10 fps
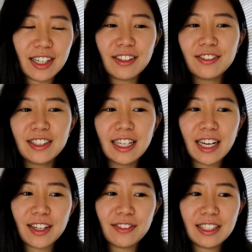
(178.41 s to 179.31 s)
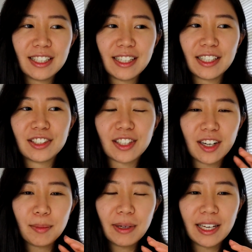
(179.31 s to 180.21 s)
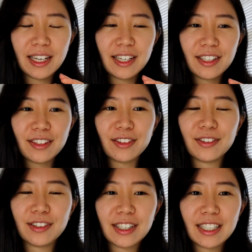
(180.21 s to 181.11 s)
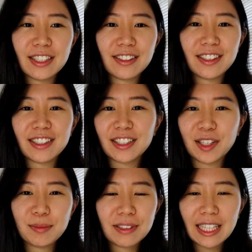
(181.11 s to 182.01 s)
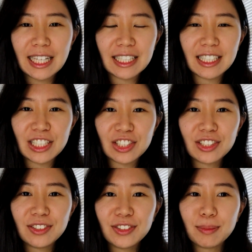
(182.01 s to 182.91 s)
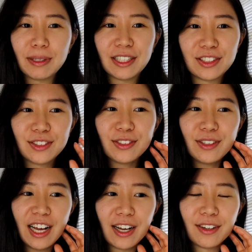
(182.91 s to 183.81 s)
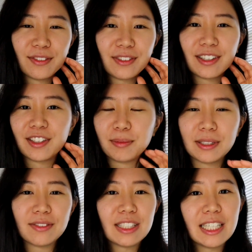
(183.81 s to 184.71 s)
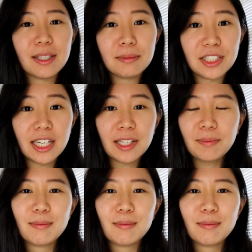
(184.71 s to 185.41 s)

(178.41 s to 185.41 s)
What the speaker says: I don't really have any like jaw pain or gum related issues, but I do have a little bit of TMJ.